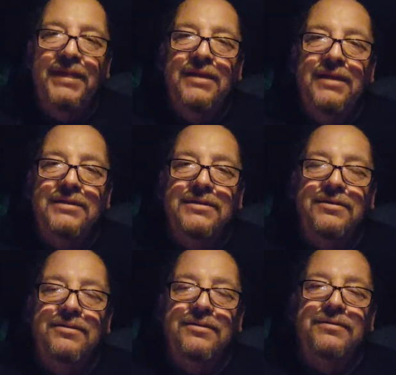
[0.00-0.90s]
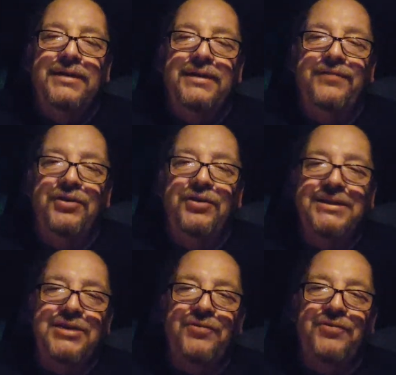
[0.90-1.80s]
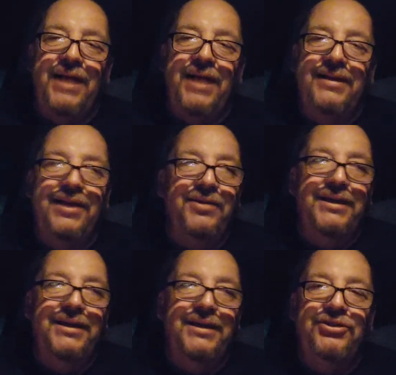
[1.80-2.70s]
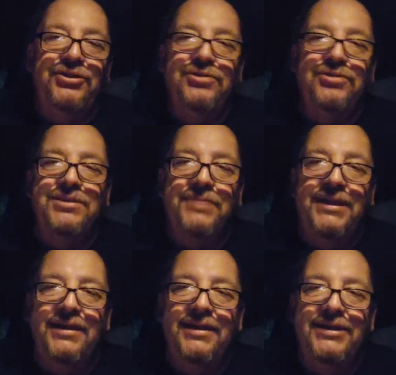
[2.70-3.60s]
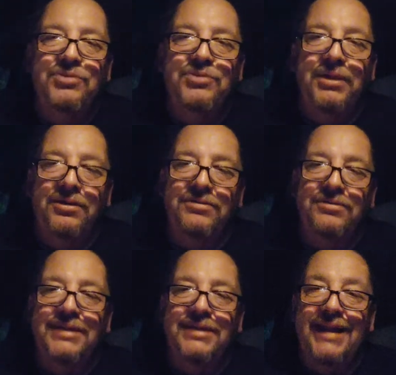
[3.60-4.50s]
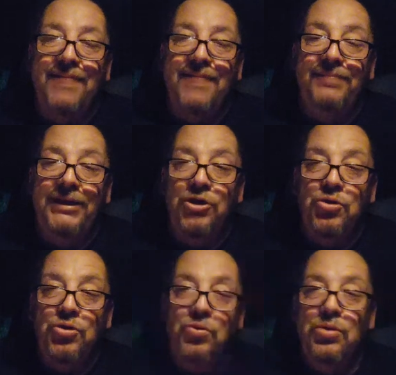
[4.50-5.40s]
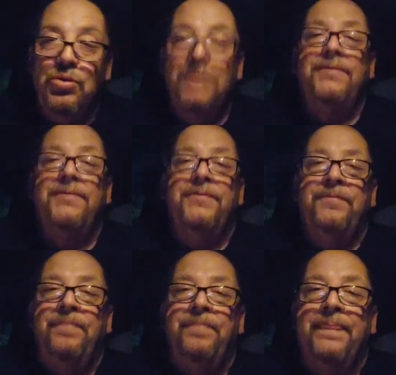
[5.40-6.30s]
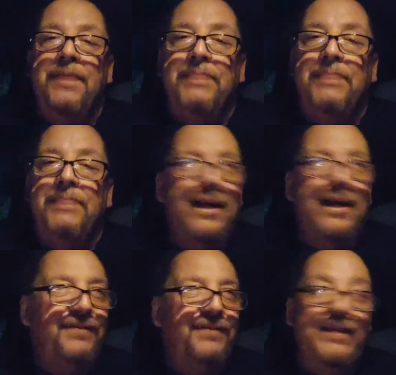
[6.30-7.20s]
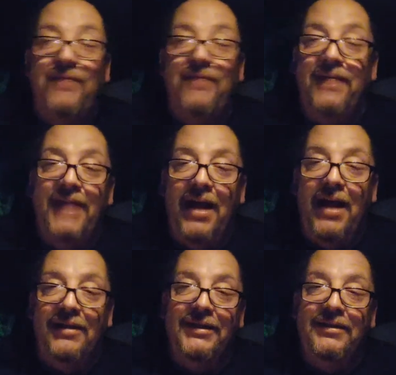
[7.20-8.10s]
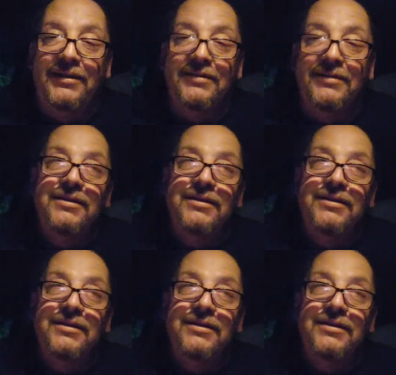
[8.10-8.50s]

So if you're in the Central Valley area and you know somebody that needs one of those, let me know. Plus, I got a 55-gallon